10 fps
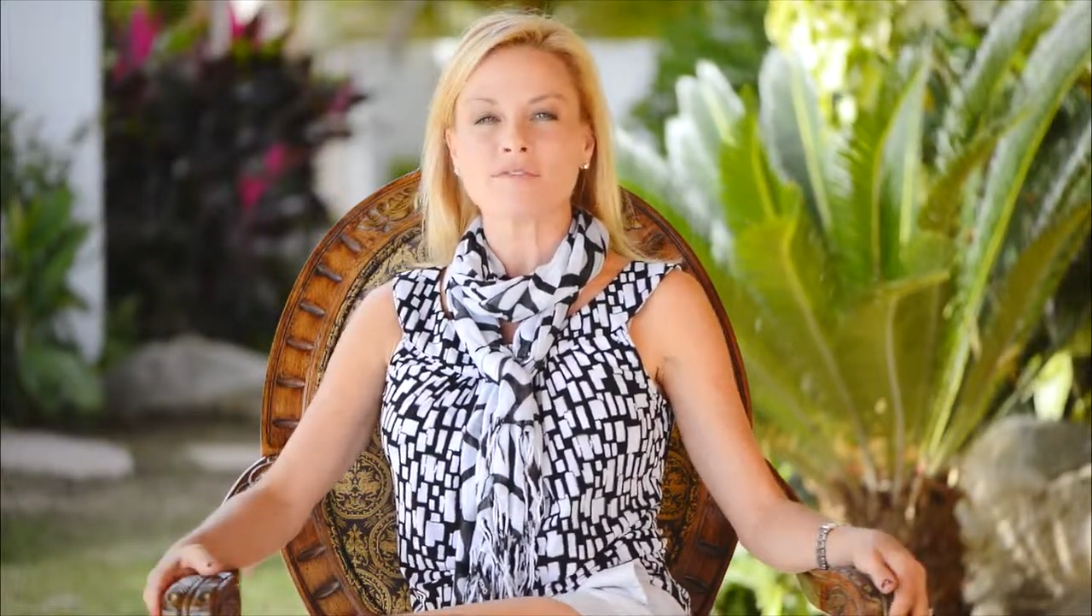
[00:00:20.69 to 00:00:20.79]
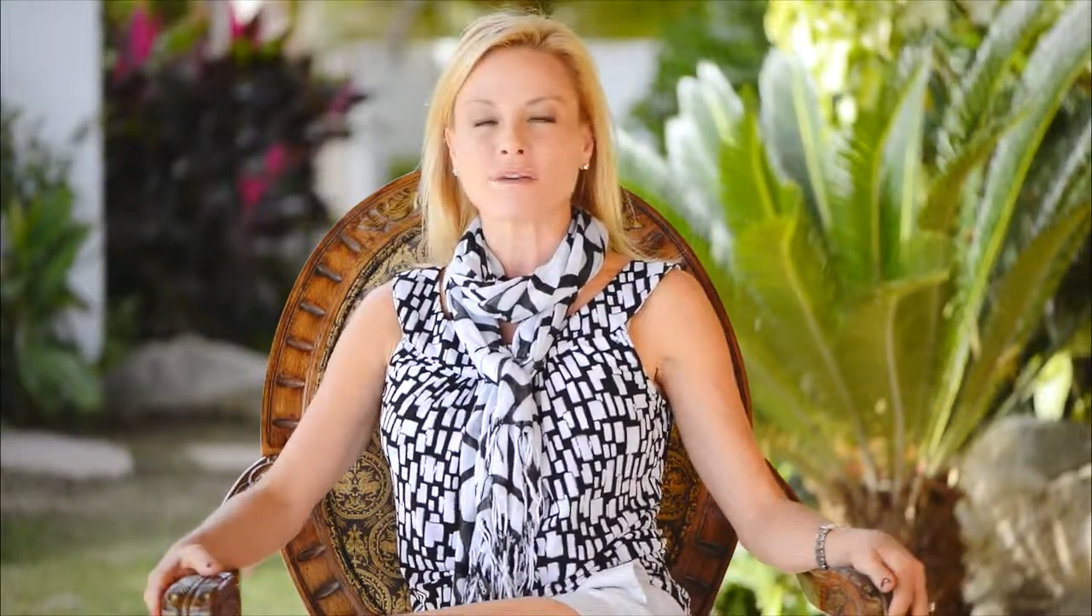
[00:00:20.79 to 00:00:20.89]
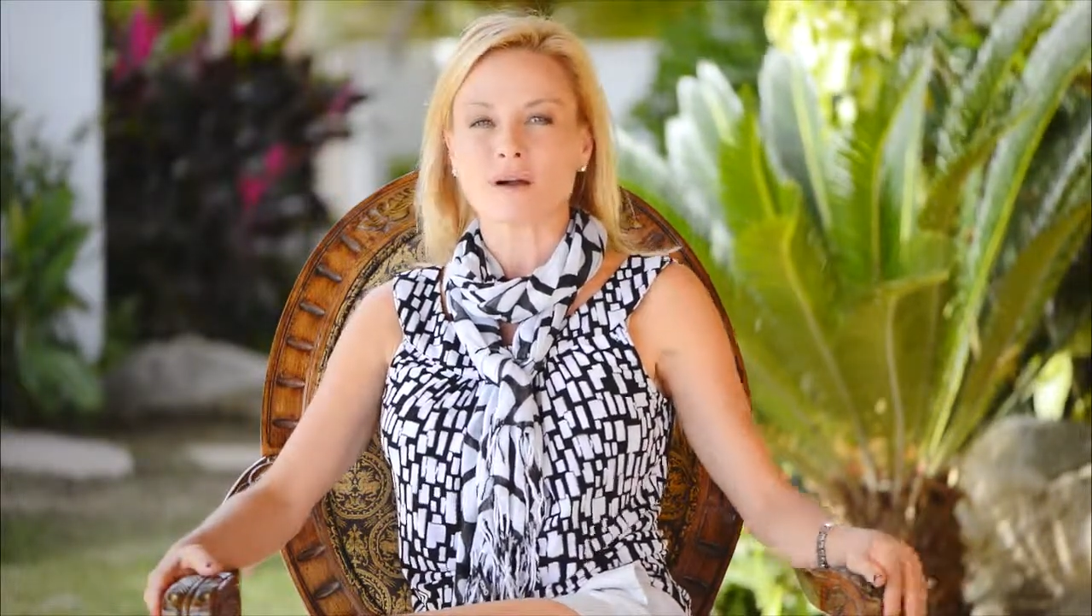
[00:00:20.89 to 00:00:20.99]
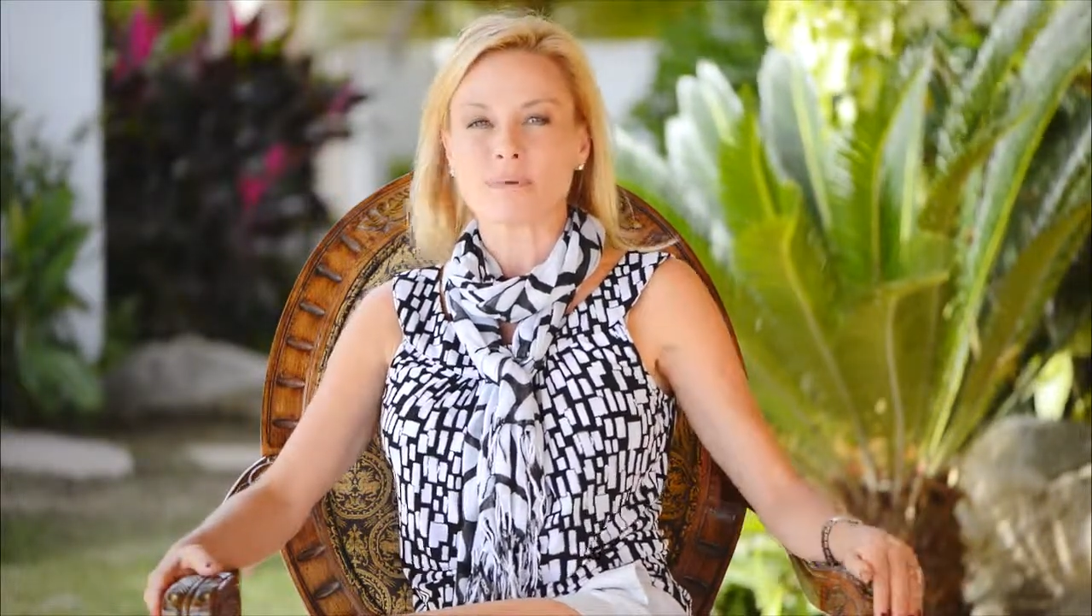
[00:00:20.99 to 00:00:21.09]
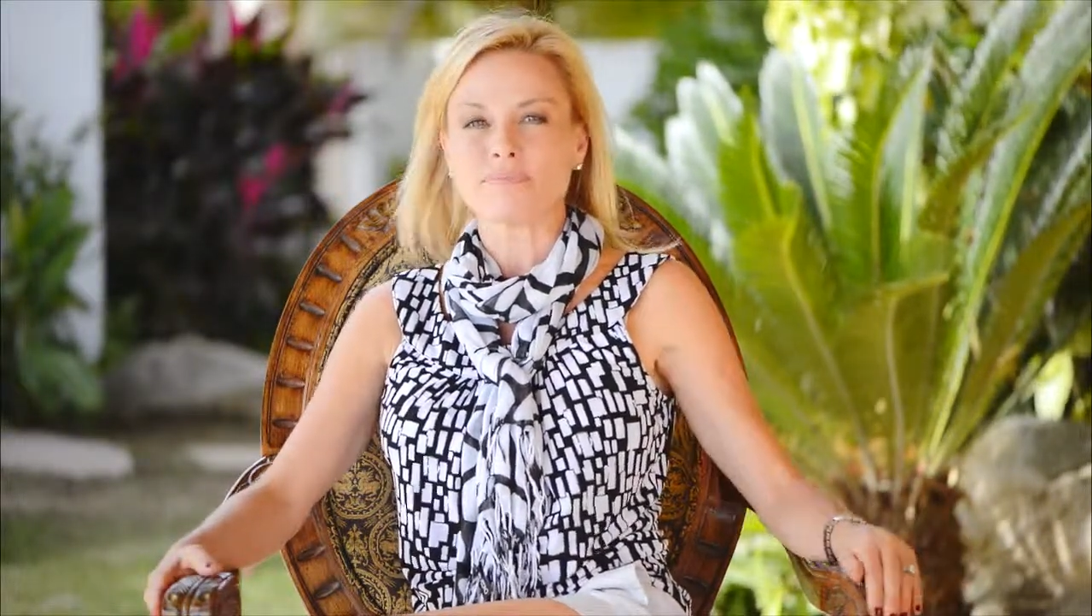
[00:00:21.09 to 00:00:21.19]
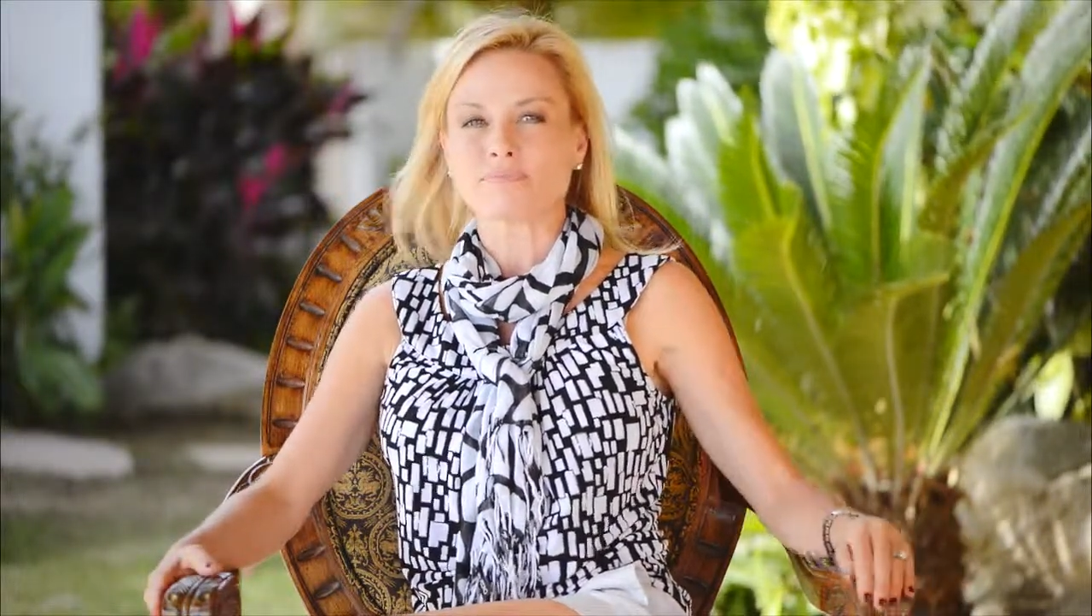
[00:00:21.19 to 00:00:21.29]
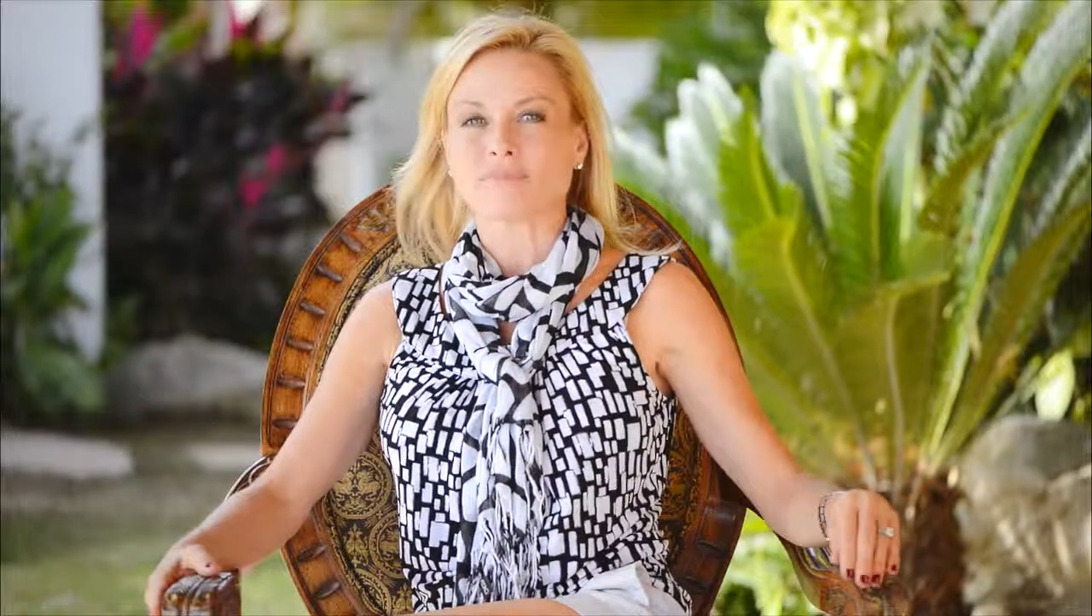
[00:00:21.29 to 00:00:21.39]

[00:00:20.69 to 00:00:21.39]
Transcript: from